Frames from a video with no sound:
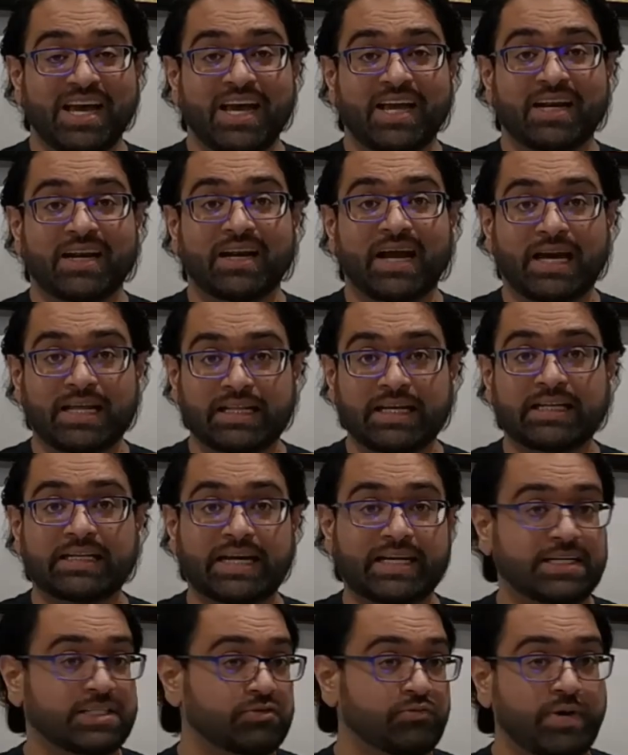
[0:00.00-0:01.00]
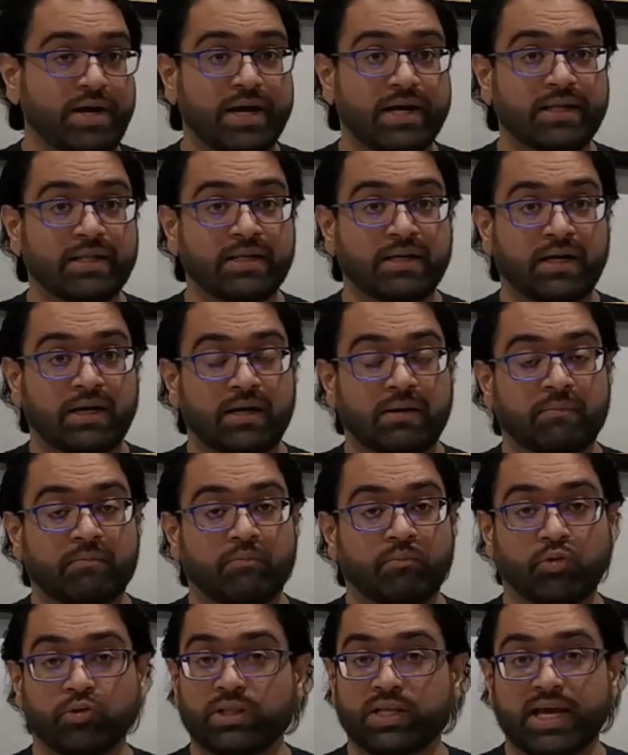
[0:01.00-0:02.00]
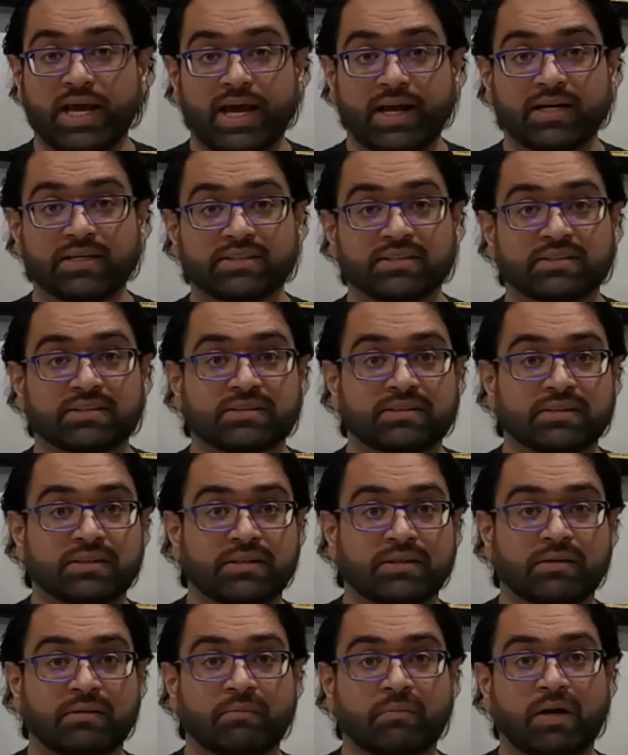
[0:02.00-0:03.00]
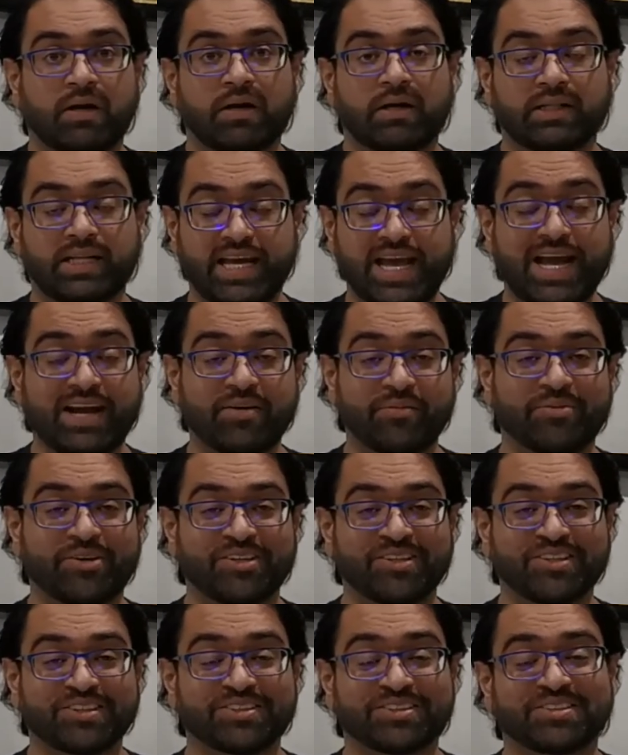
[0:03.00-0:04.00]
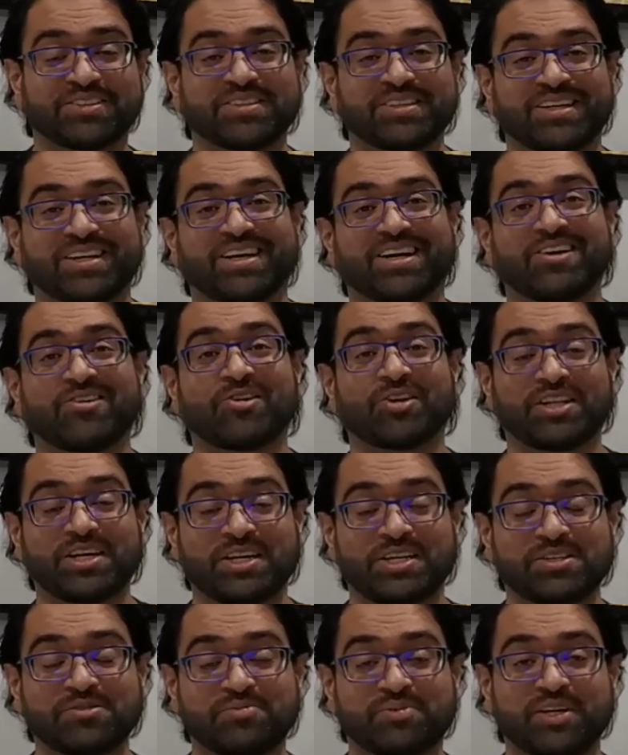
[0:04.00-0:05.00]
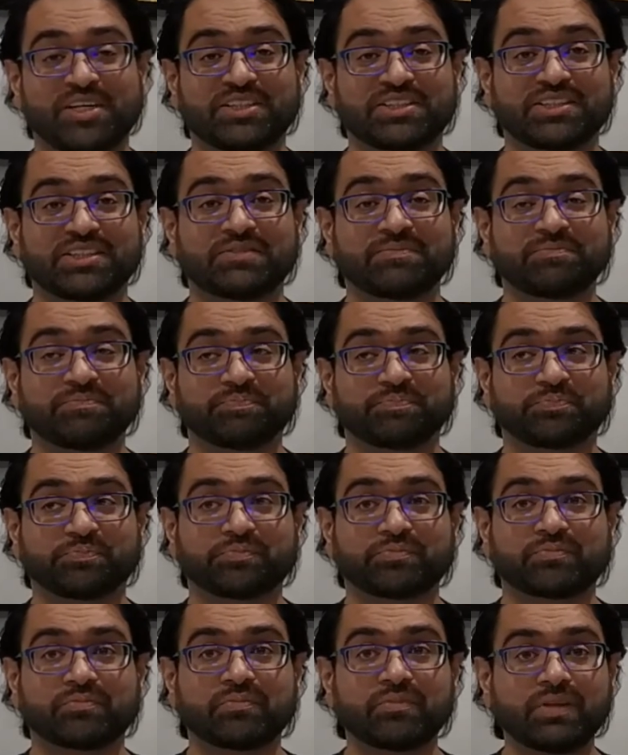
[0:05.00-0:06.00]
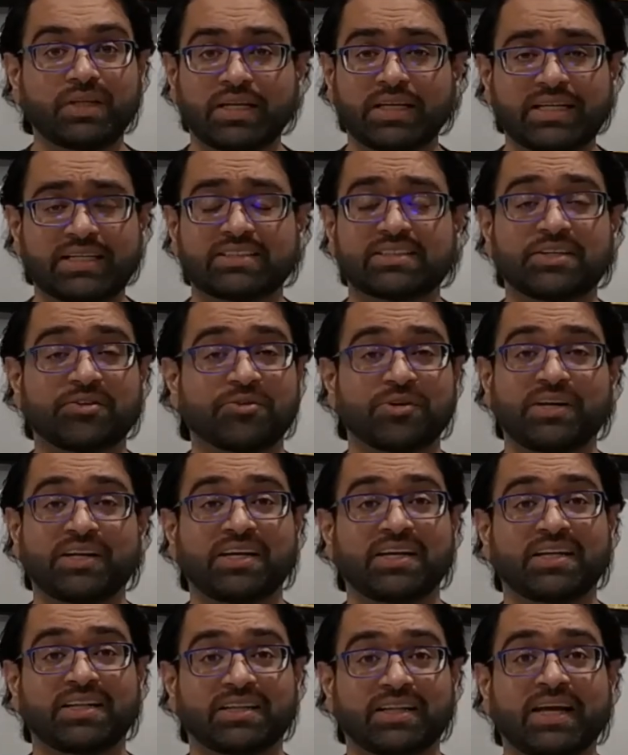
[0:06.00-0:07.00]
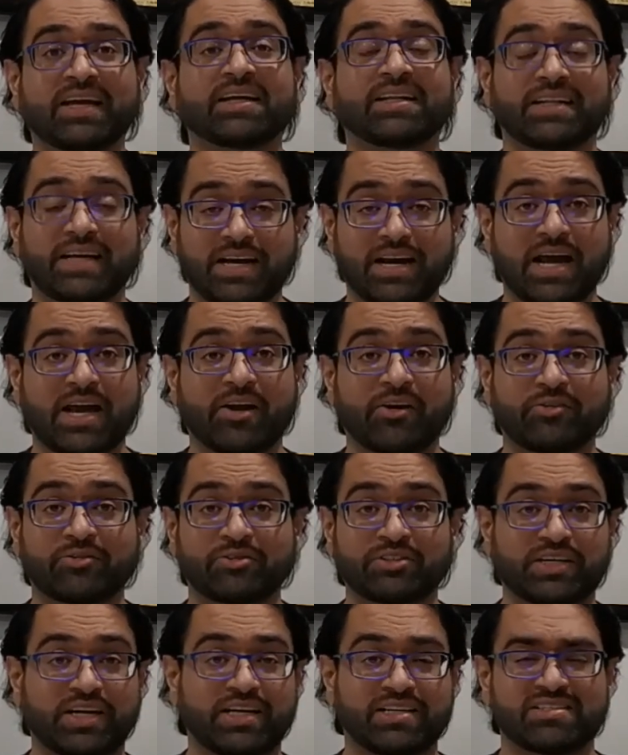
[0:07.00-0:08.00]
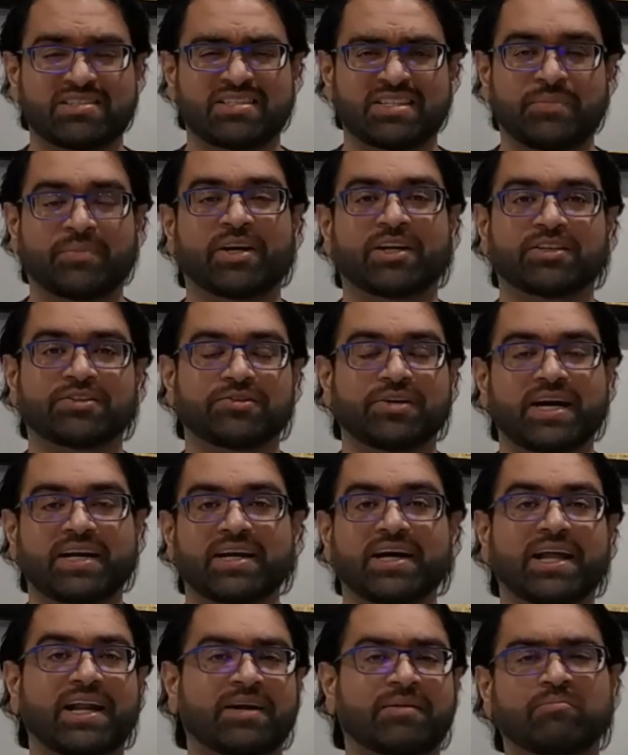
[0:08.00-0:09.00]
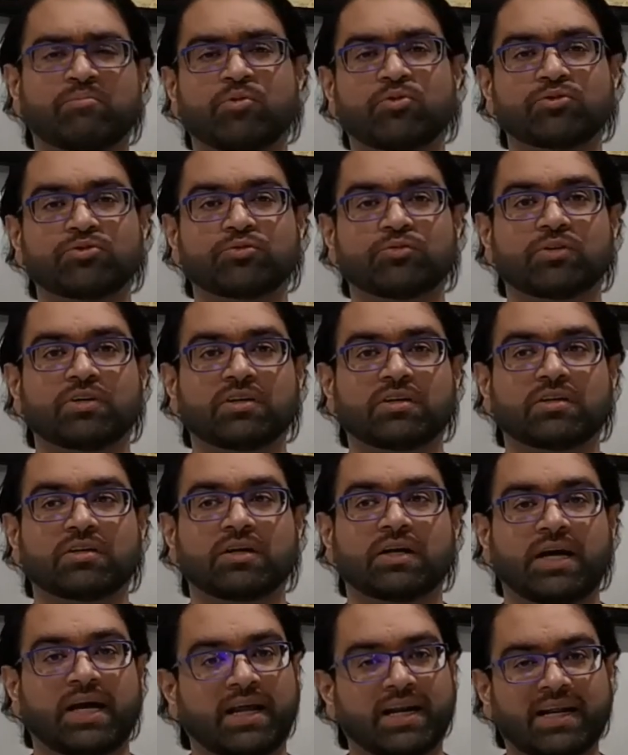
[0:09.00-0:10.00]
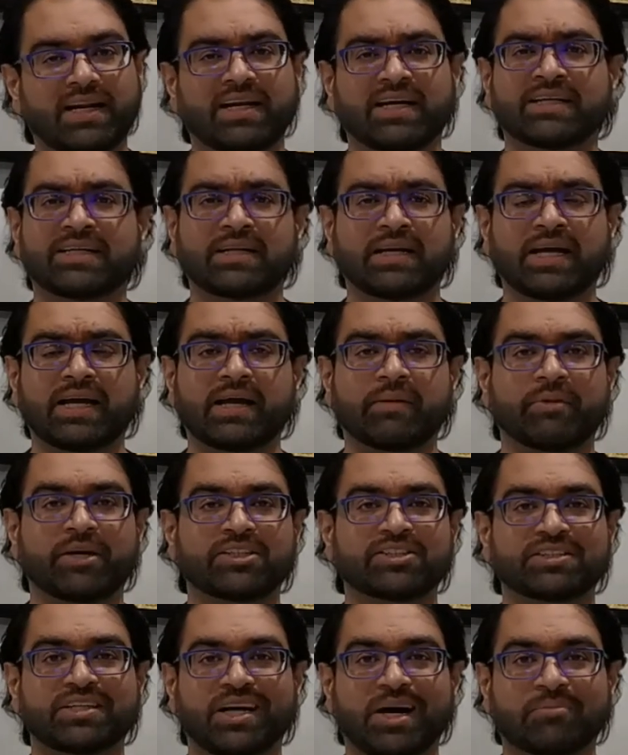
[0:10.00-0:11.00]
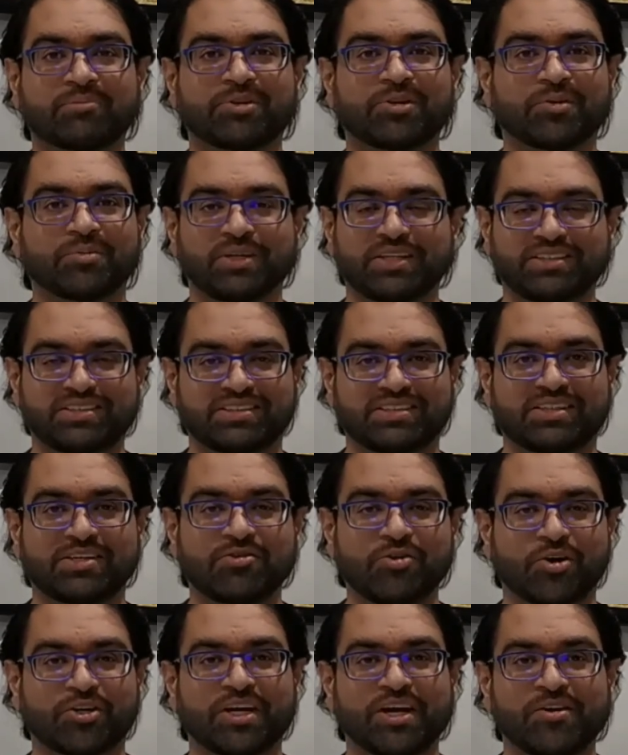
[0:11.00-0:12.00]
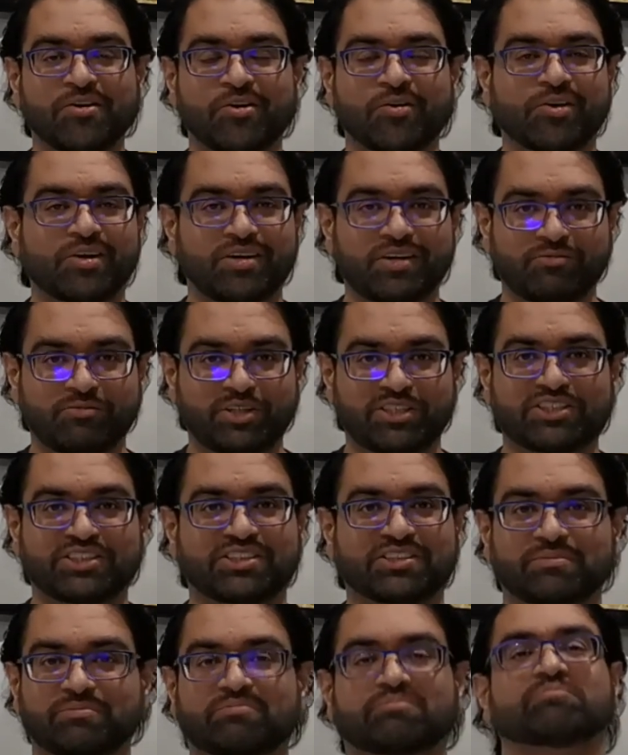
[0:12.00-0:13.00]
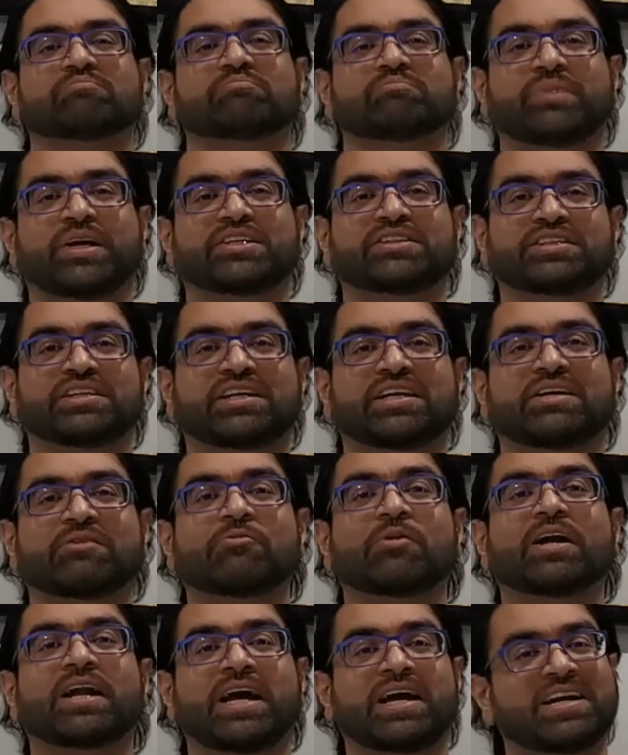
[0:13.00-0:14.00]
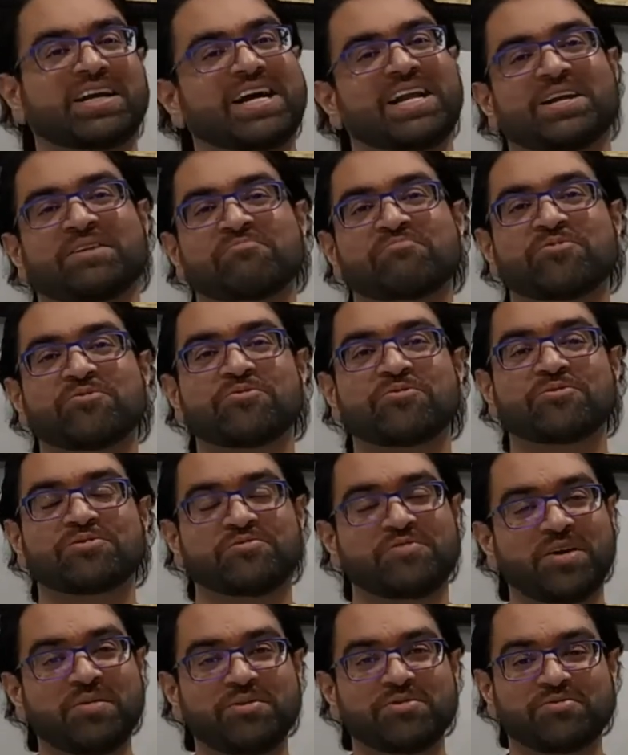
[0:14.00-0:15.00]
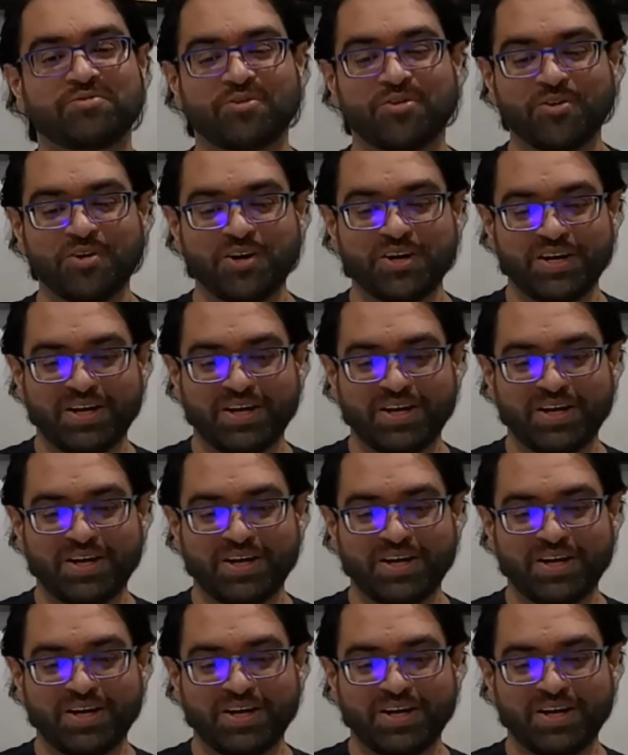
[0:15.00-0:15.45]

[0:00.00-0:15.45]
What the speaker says: And I think that is where both the Egger brothers got their inspiration. That's the only thing that I could say is similar to Edgar Allan Poe's work. And like I mentioned up top, it's a gothic horror, which is basically what Edgar Allan Poe is famous for.